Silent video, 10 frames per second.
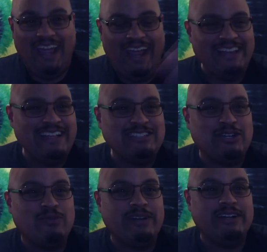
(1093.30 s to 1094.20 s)

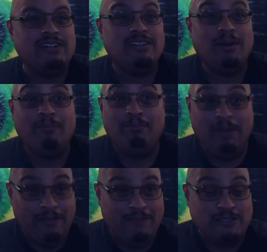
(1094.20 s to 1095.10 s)
aliens are real,
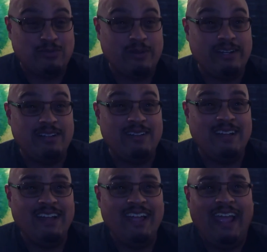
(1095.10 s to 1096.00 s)
Bigfoot's real,
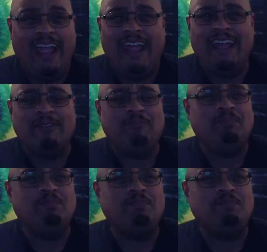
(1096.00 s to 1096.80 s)
and